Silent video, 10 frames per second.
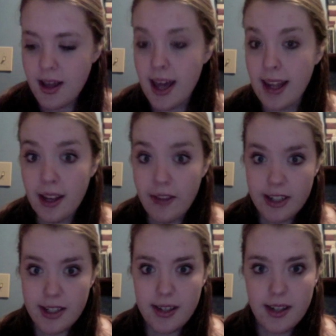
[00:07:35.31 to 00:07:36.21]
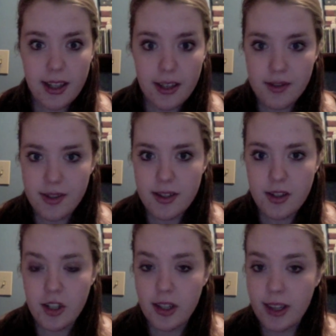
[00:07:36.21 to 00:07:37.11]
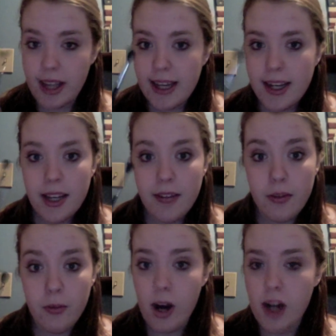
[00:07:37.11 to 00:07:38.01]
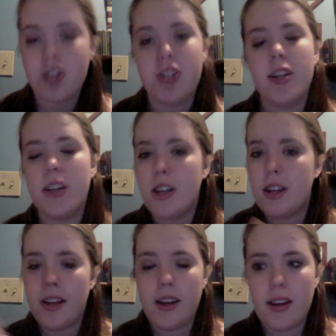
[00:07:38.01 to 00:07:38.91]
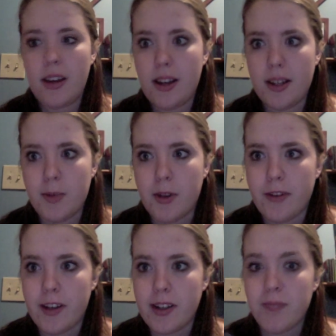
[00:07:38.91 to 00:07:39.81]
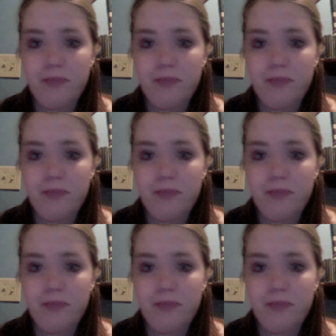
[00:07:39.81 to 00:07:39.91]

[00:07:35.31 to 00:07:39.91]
I love it. It gives such a light, even wash, and it's perfect.